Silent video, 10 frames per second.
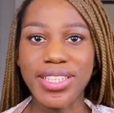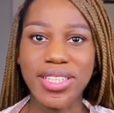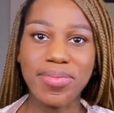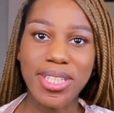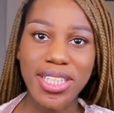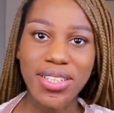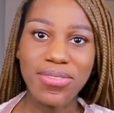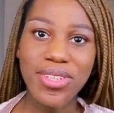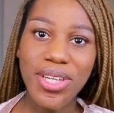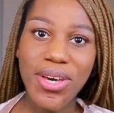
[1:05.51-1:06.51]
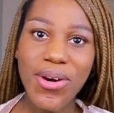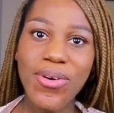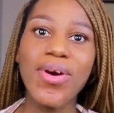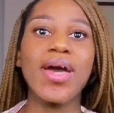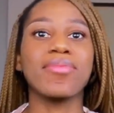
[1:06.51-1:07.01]
It's just my second
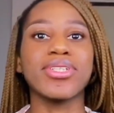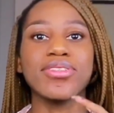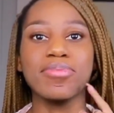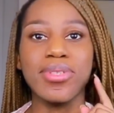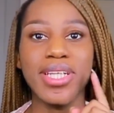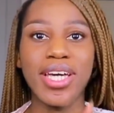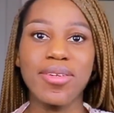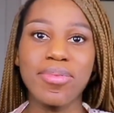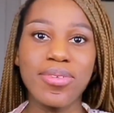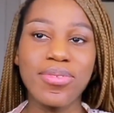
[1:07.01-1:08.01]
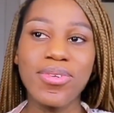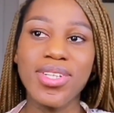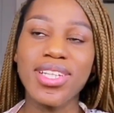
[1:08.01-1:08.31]
video. But you've been here before,